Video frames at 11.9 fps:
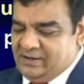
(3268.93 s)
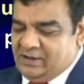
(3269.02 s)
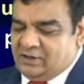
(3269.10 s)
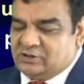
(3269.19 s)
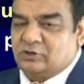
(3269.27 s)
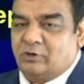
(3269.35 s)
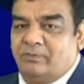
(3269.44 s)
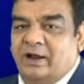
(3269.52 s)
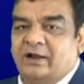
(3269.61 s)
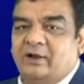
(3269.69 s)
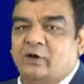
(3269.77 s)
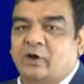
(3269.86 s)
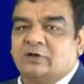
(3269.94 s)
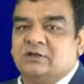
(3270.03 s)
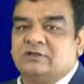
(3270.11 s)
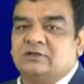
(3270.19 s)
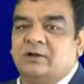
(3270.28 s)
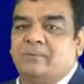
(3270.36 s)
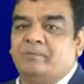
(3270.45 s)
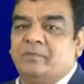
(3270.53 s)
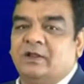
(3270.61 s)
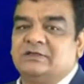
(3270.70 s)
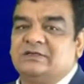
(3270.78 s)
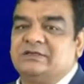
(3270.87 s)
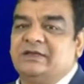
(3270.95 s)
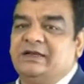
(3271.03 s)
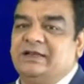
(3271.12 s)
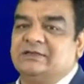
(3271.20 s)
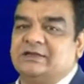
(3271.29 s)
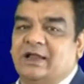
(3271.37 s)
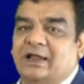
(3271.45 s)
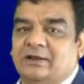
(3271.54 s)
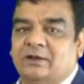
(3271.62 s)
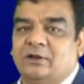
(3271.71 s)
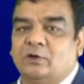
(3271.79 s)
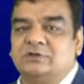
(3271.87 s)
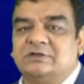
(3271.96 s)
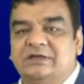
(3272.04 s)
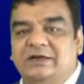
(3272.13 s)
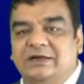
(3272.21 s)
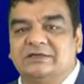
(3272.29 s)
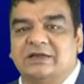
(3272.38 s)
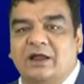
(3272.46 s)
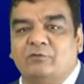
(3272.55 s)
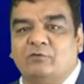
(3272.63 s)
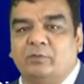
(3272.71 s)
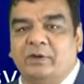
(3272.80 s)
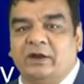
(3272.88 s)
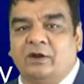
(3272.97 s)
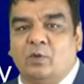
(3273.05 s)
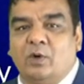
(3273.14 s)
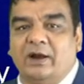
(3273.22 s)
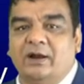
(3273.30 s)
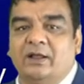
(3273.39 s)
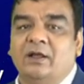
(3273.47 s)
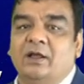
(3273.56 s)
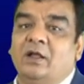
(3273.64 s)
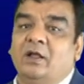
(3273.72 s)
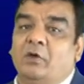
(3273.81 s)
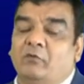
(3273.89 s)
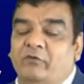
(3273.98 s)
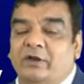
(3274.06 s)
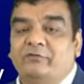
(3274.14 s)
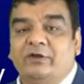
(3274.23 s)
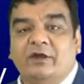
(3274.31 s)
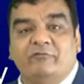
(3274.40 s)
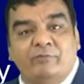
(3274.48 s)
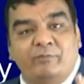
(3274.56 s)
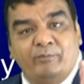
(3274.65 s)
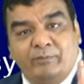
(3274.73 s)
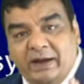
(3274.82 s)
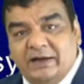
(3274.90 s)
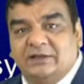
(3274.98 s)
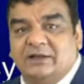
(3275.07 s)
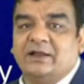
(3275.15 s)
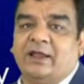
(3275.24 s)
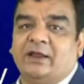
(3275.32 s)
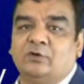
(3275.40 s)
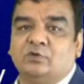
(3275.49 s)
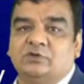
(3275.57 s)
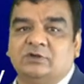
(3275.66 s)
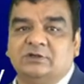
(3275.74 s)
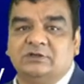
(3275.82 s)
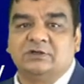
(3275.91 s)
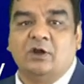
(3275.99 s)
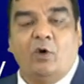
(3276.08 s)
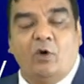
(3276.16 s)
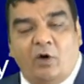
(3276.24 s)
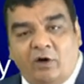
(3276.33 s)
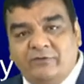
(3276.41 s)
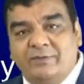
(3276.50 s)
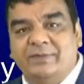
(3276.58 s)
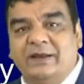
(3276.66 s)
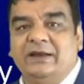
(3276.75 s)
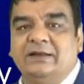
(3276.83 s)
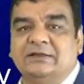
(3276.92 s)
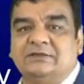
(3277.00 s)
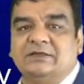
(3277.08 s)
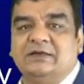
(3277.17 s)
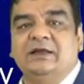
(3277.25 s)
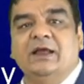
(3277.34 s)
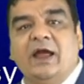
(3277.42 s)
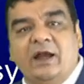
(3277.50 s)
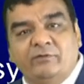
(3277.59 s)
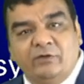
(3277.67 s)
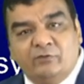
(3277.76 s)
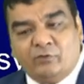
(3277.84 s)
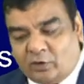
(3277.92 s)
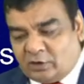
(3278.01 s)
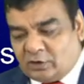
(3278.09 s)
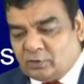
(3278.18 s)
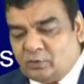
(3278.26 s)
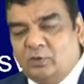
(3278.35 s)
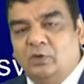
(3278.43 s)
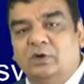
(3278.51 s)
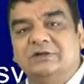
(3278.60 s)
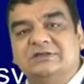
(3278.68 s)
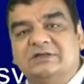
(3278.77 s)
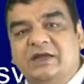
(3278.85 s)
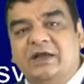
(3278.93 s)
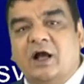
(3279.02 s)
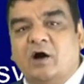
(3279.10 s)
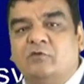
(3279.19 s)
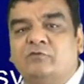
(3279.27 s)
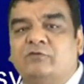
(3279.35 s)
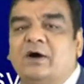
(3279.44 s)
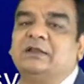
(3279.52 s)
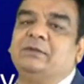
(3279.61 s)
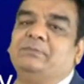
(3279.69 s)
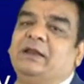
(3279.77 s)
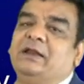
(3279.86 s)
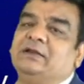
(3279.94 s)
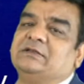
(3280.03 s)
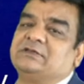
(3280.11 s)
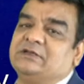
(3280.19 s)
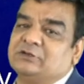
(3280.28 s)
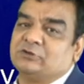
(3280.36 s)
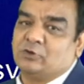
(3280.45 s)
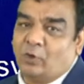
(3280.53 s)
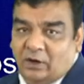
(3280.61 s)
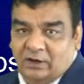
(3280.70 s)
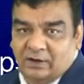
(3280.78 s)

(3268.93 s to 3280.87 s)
So my dear doctors, CT scan. Now CT scan would be required when we have made the diagnosis of a malignancy and we want to see how far the malignancy has gone.